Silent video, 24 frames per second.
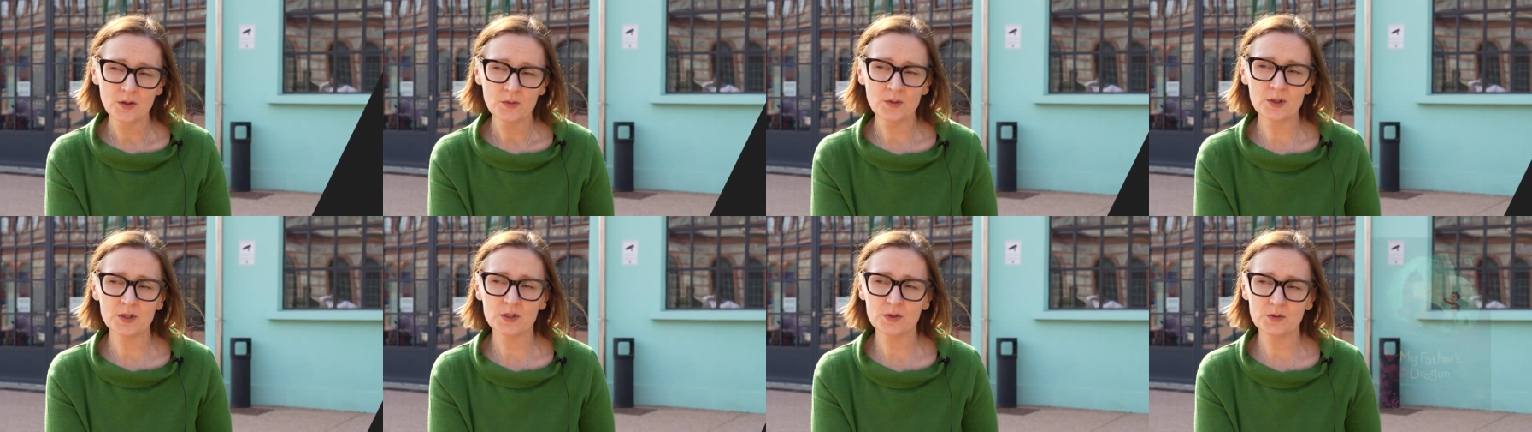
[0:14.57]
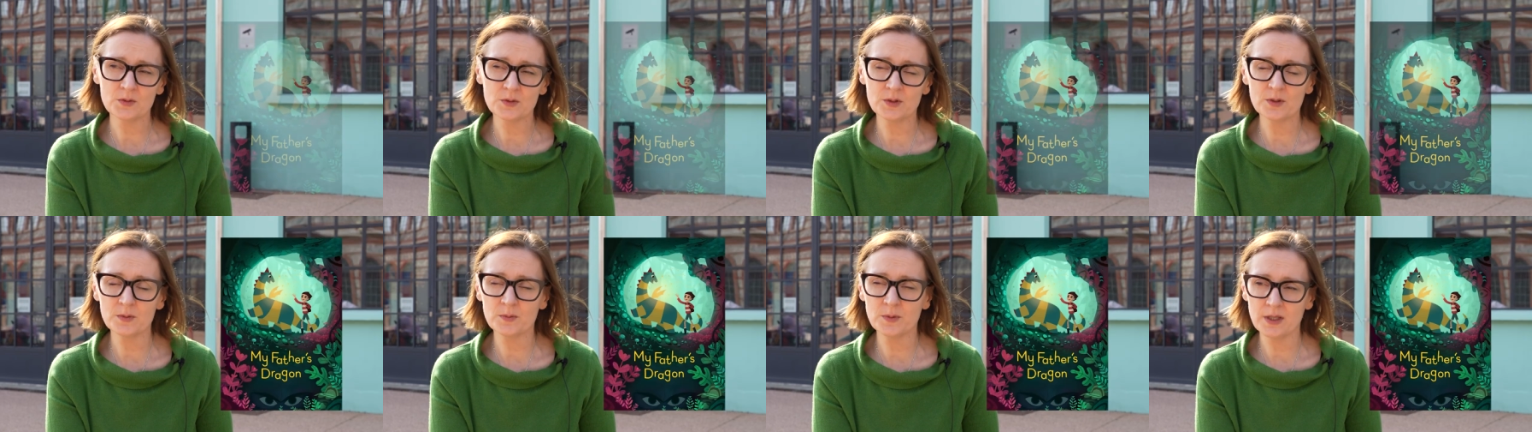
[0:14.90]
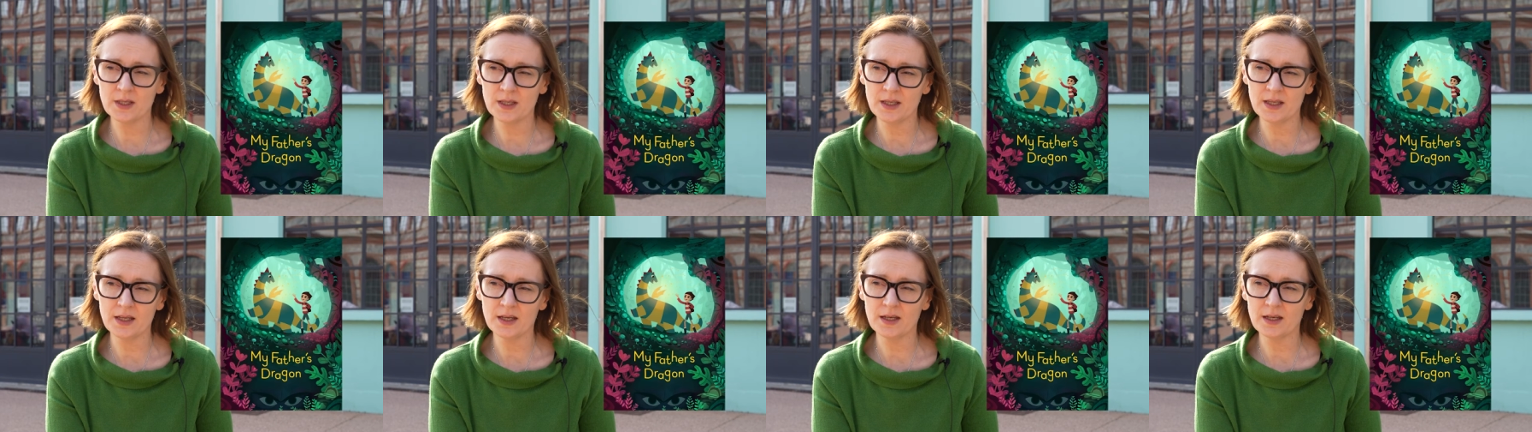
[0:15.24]
which will
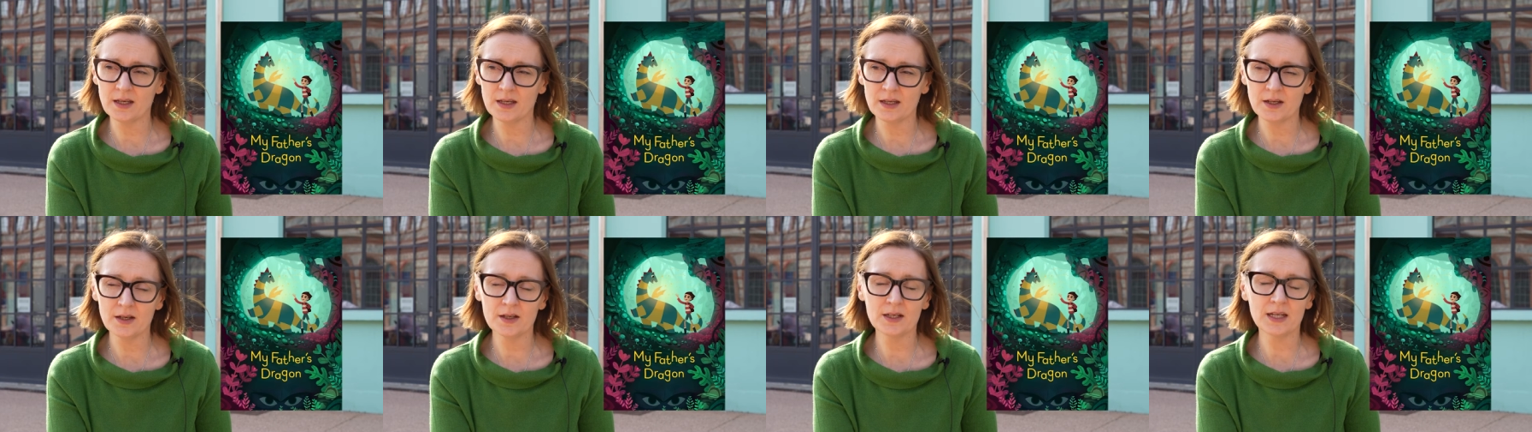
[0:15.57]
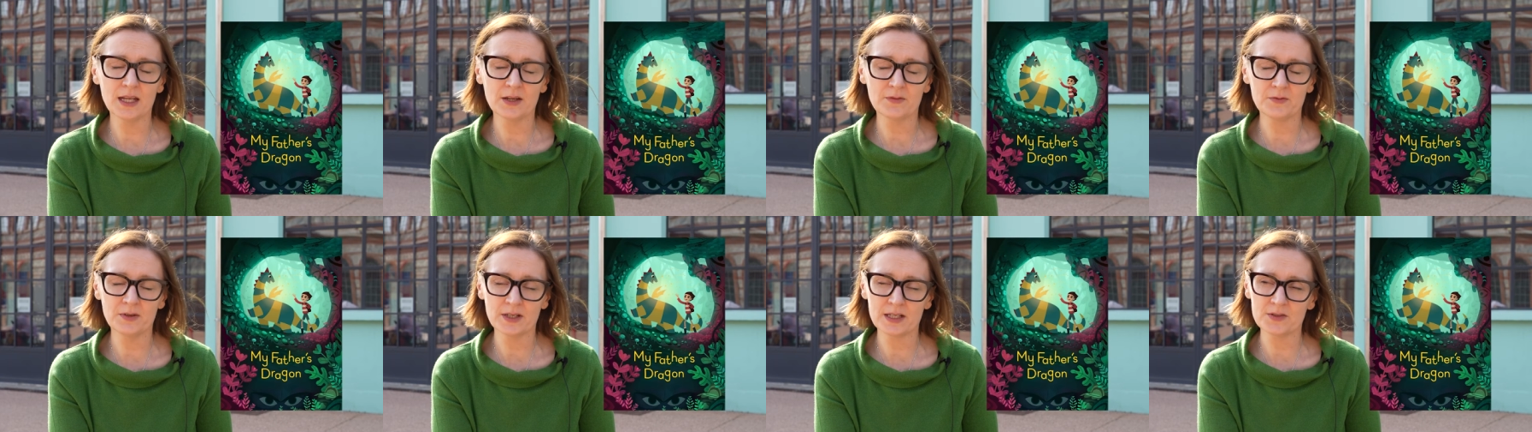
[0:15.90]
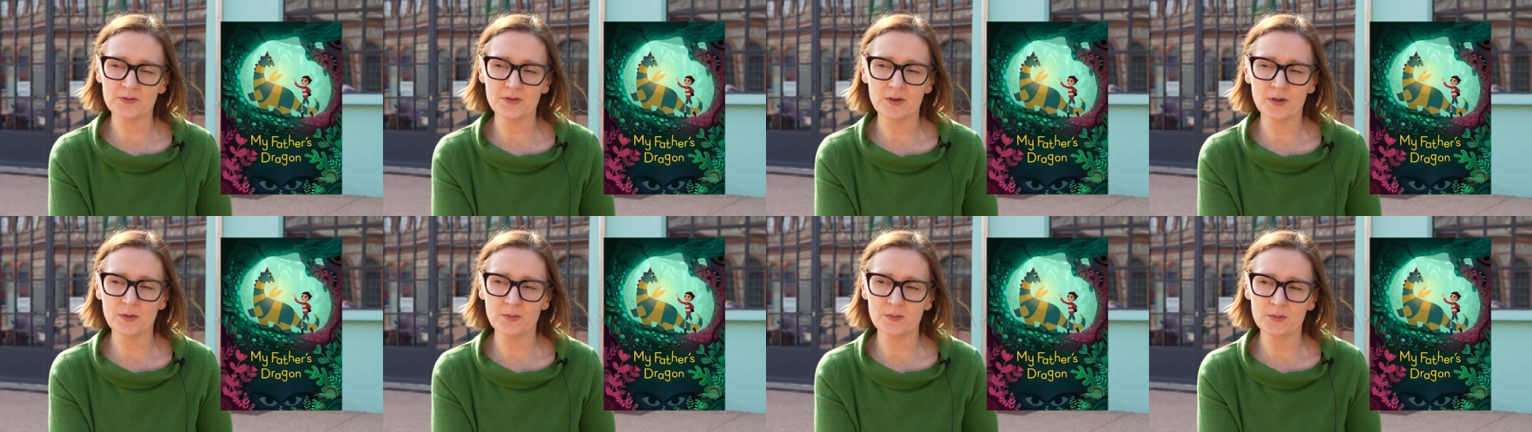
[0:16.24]
be on
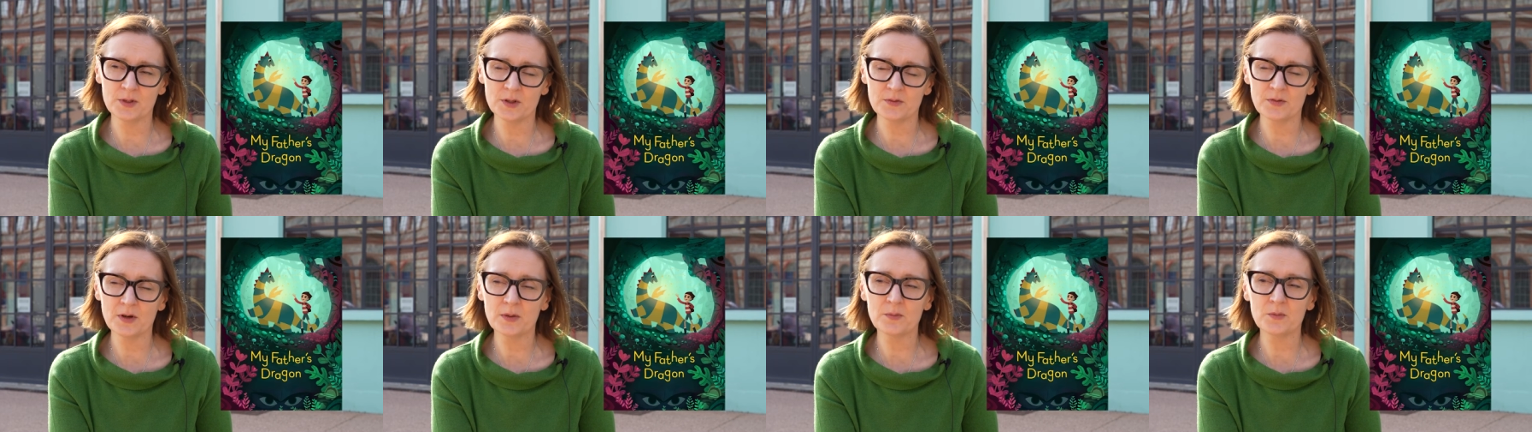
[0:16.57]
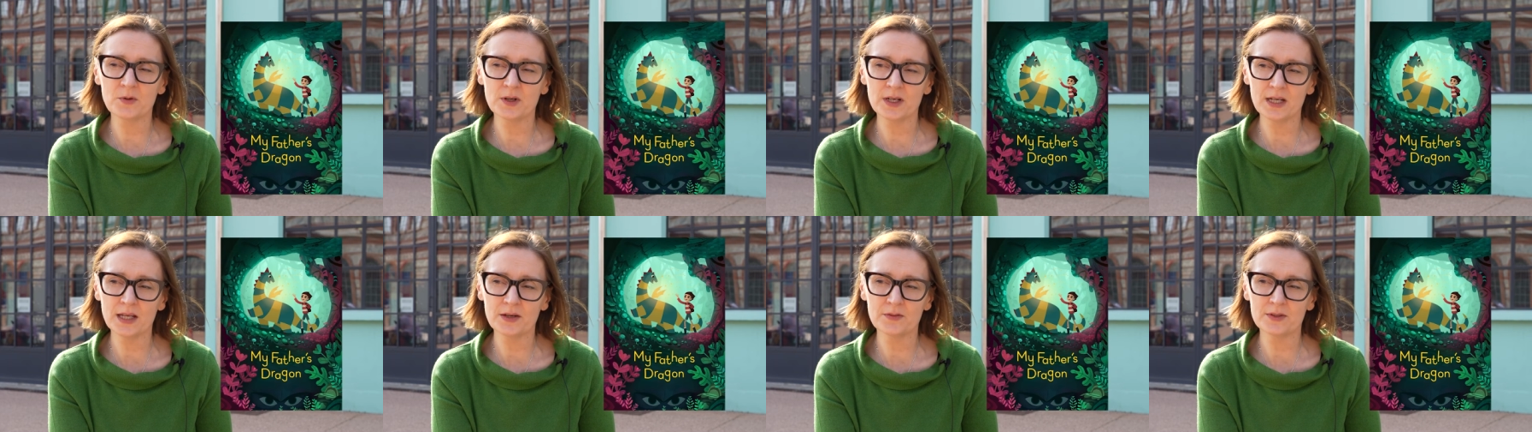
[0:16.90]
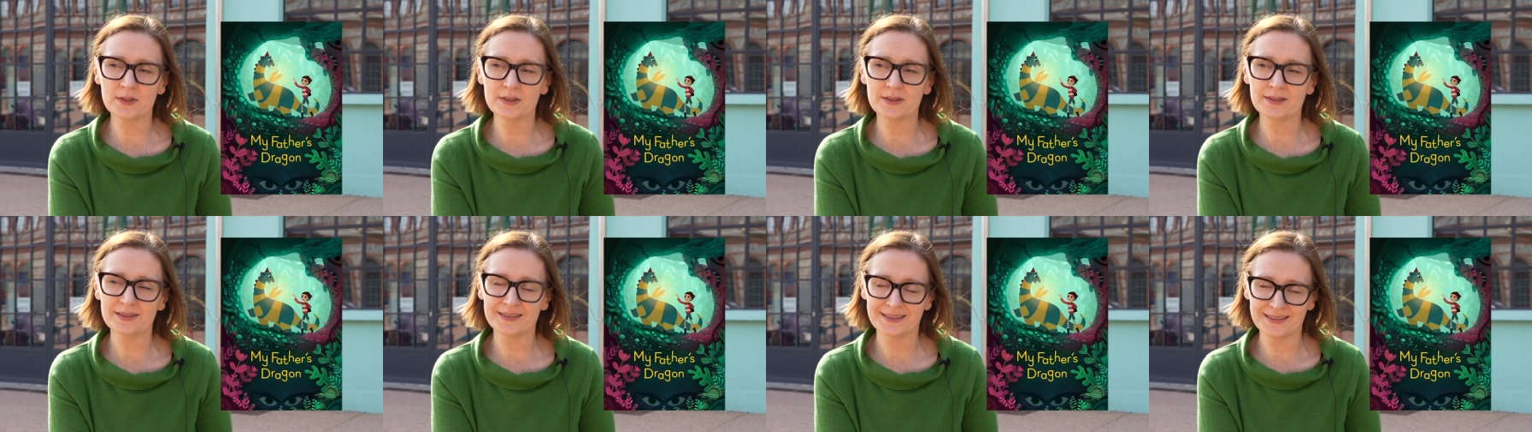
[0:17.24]
Netflix from November
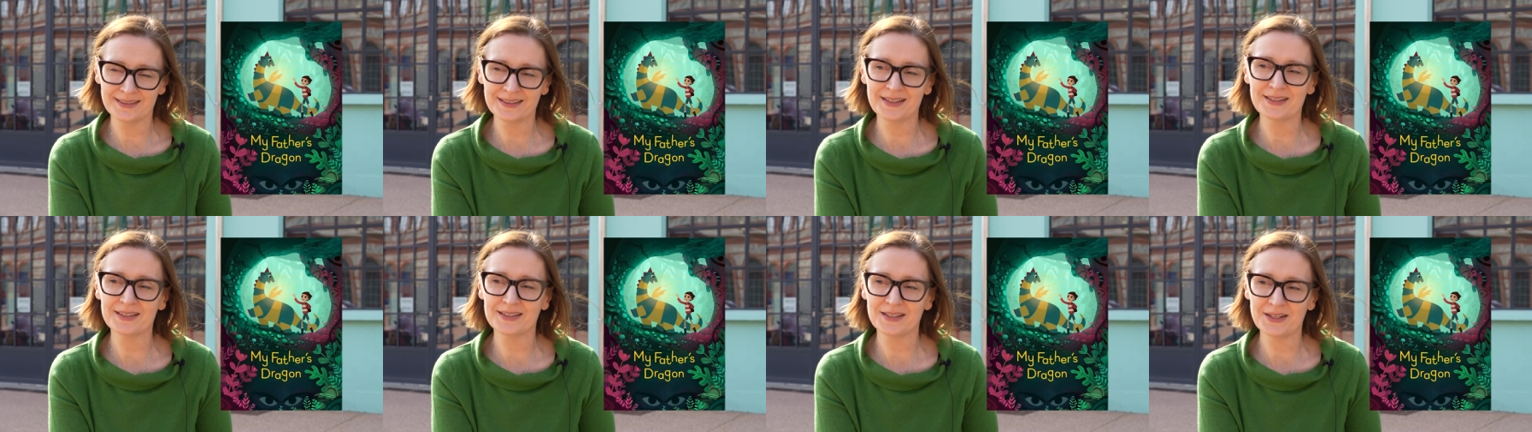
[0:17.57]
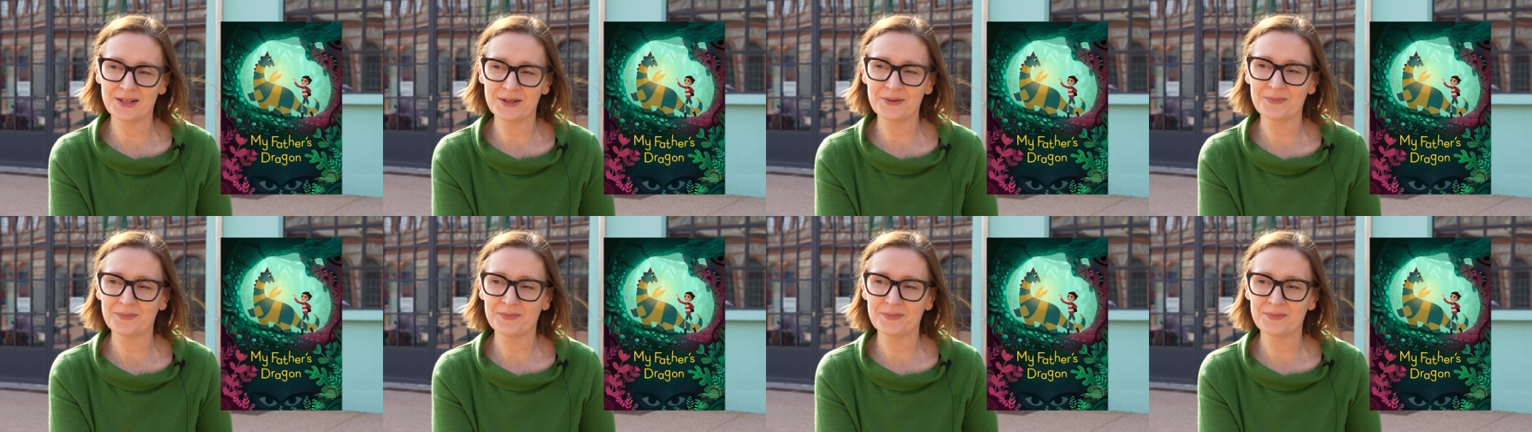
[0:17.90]
11th this year.